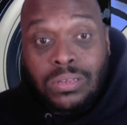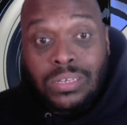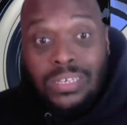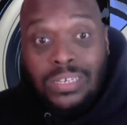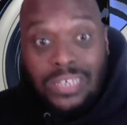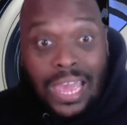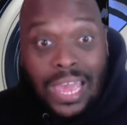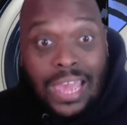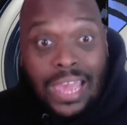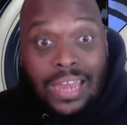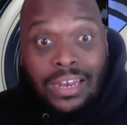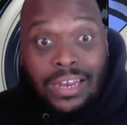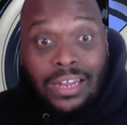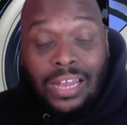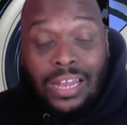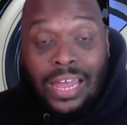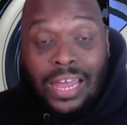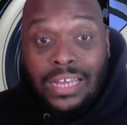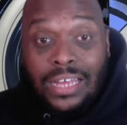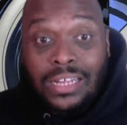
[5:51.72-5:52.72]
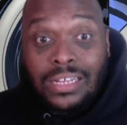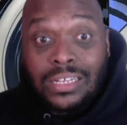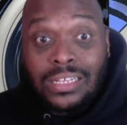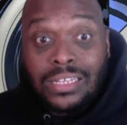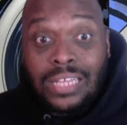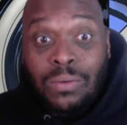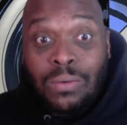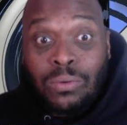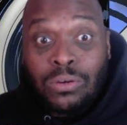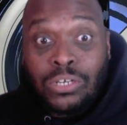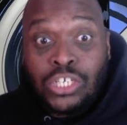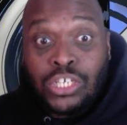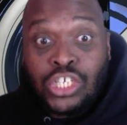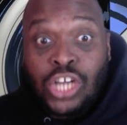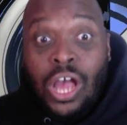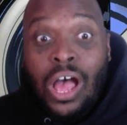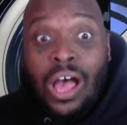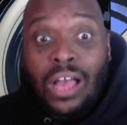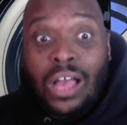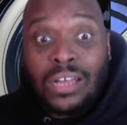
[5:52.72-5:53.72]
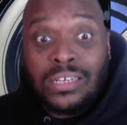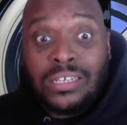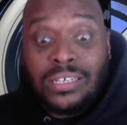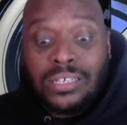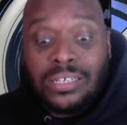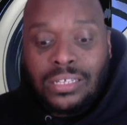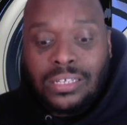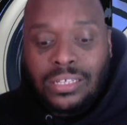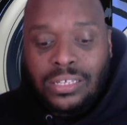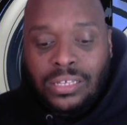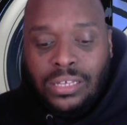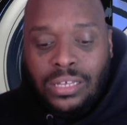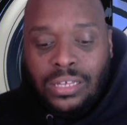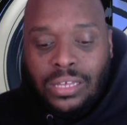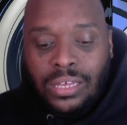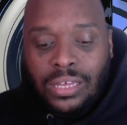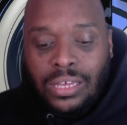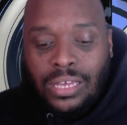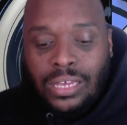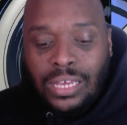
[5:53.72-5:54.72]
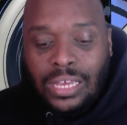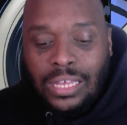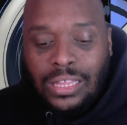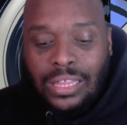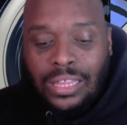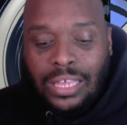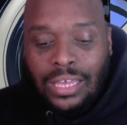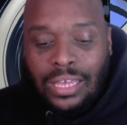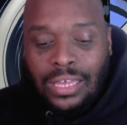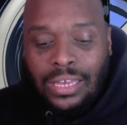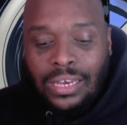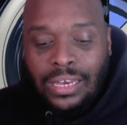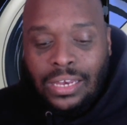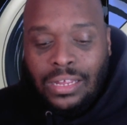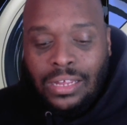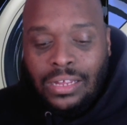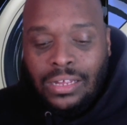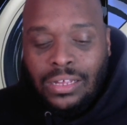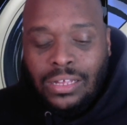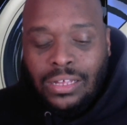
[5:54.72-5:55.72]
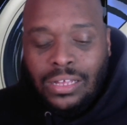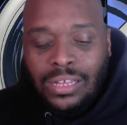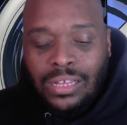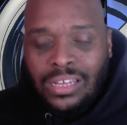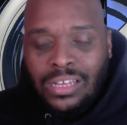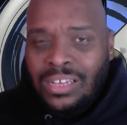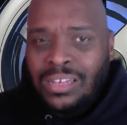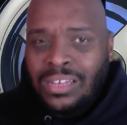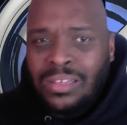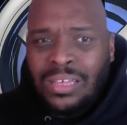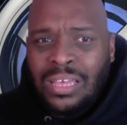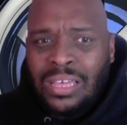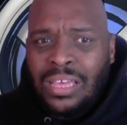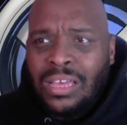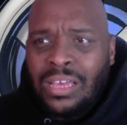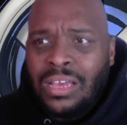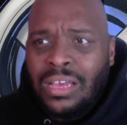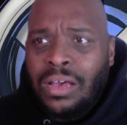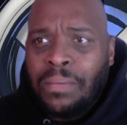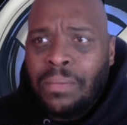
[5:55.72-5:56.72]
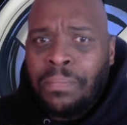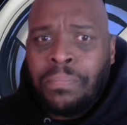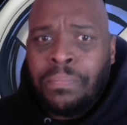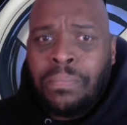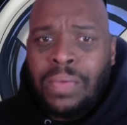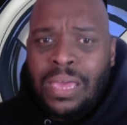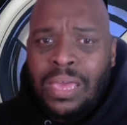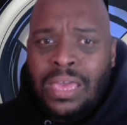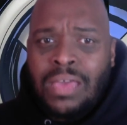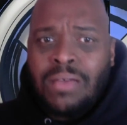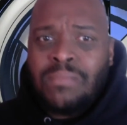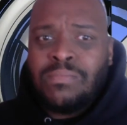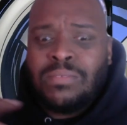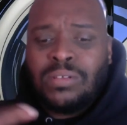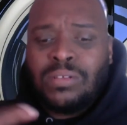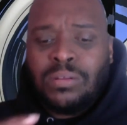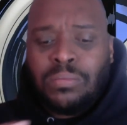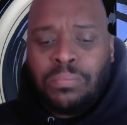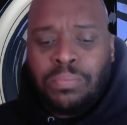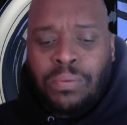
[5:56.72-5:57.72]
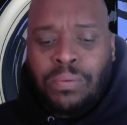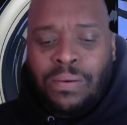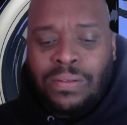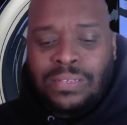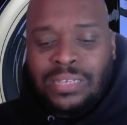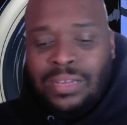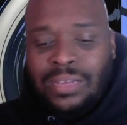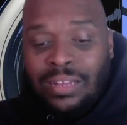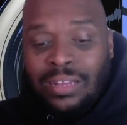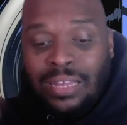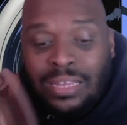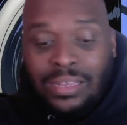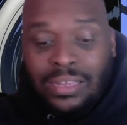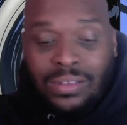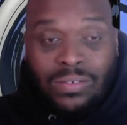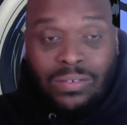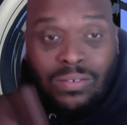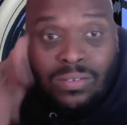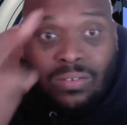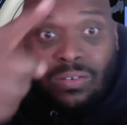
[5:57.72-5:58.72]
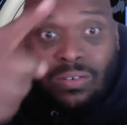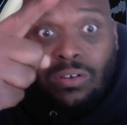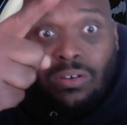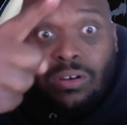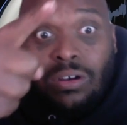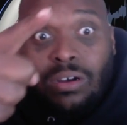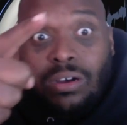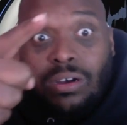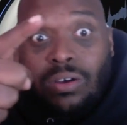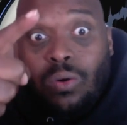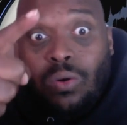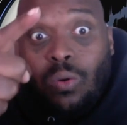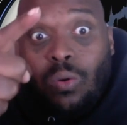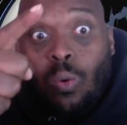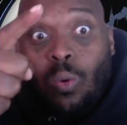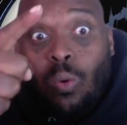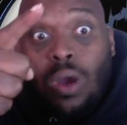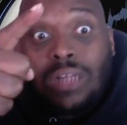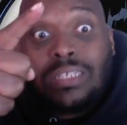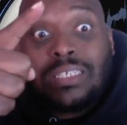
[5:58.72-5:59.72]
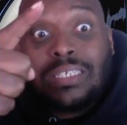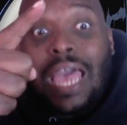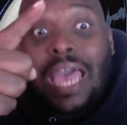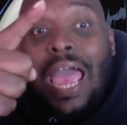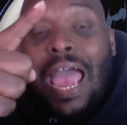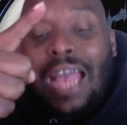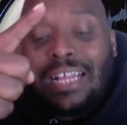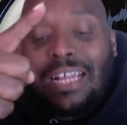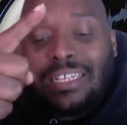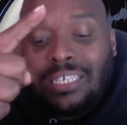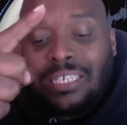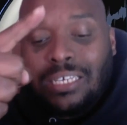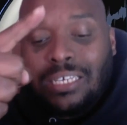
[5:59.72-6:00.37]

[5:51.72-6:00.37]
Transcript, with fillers: dead like they were shocked and then uh, M points out like, "What's that?"